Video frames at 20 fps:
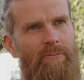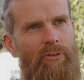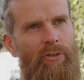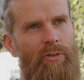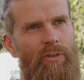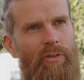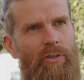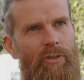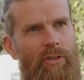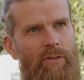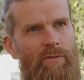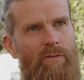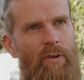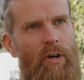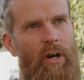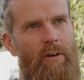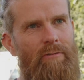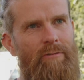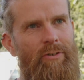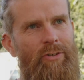results as
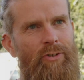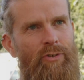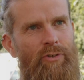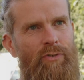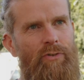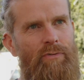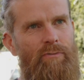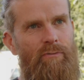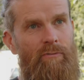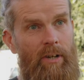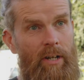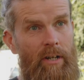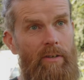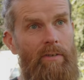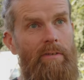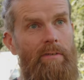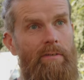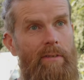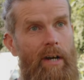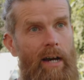far as
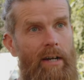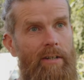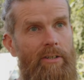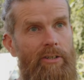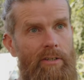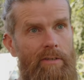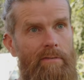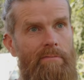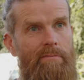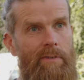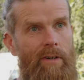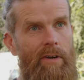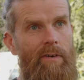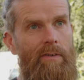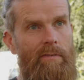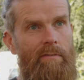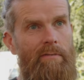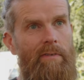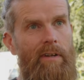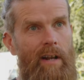real action
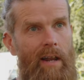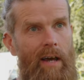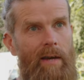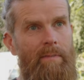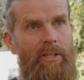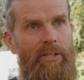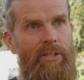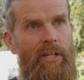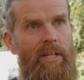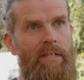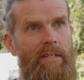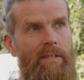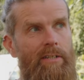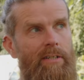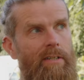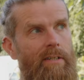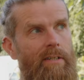on climate change.